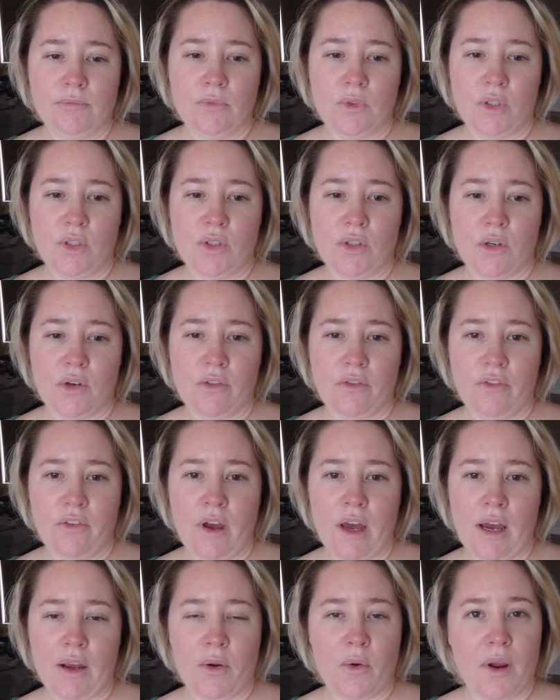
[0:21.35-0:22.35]
Just sort of
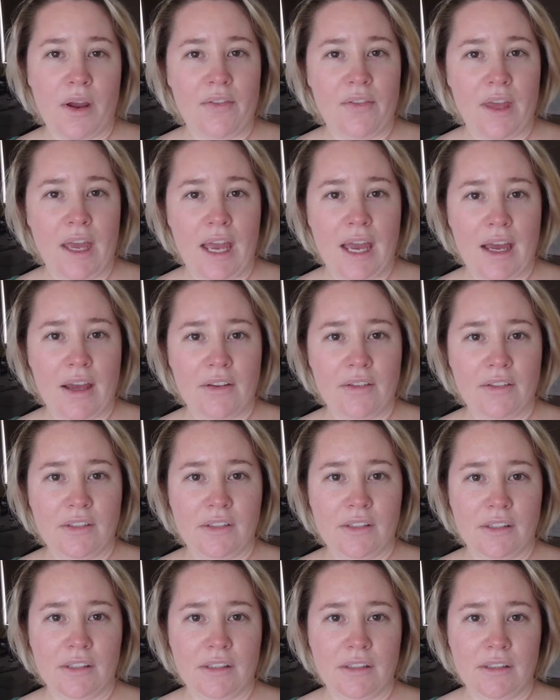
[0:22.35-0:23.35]
hung around the
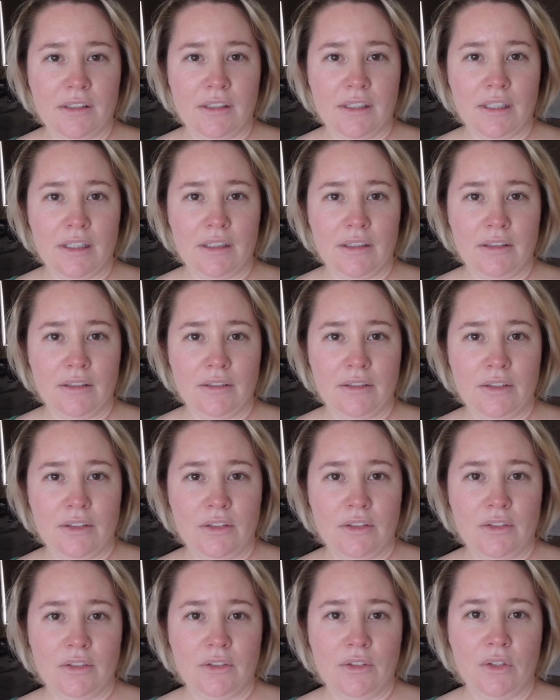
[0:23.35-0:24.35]
house and
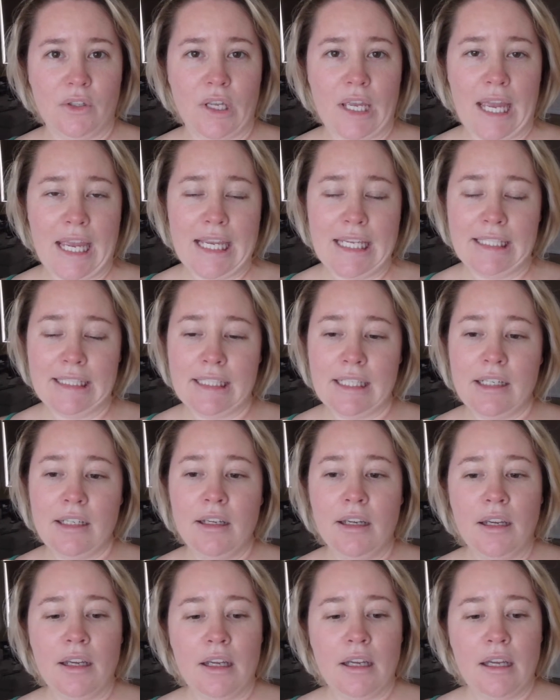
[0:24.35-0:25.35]
took it easy.
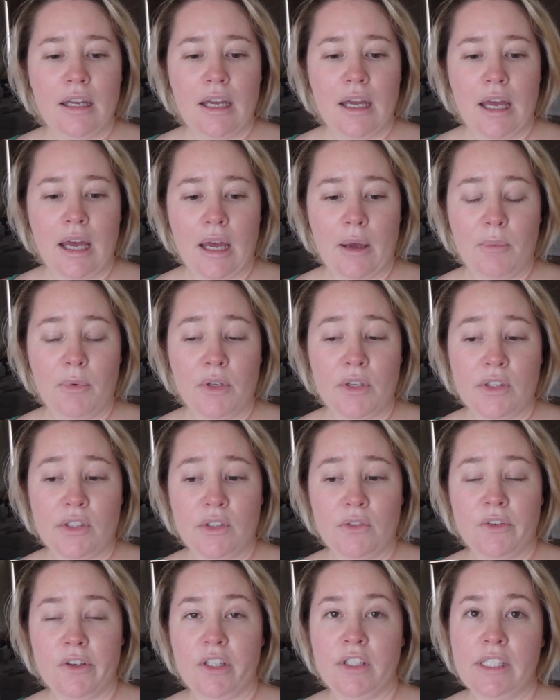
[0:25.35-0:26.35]

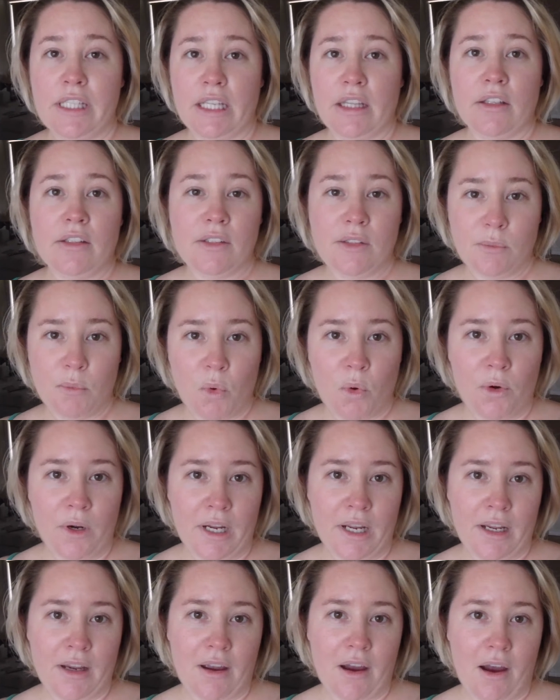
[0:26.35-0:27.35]
Because first thing this
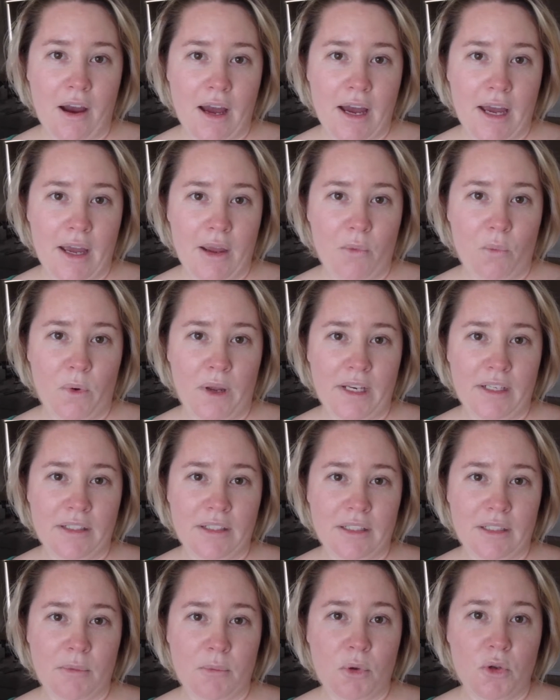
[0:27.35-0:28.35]
morning I
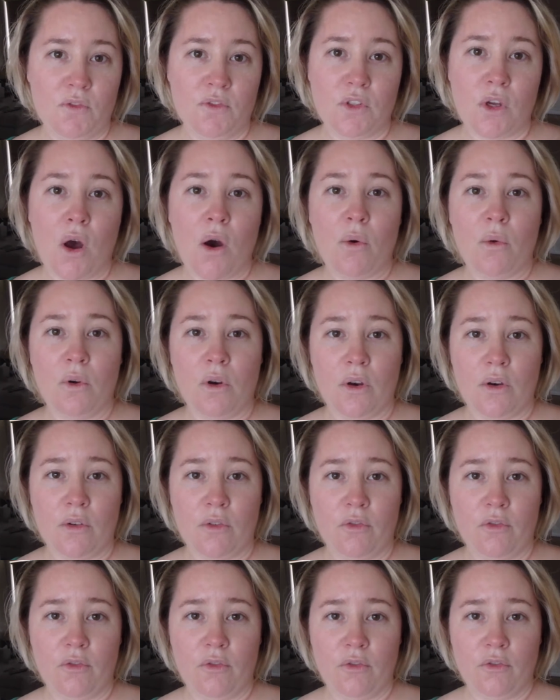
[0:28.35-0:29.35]
went and moved a whole lot
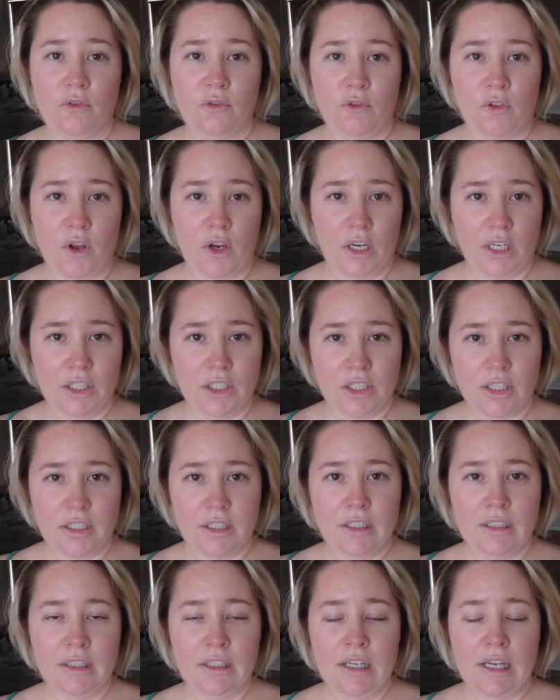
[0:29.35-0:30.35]
of
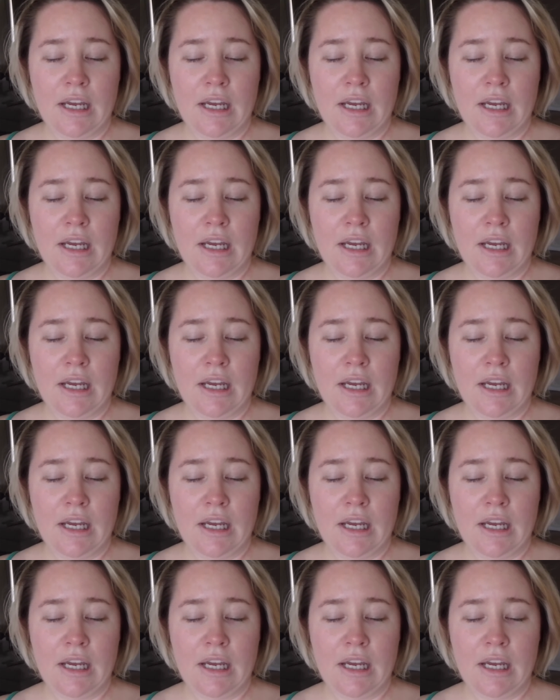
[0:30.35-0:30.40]
furniture.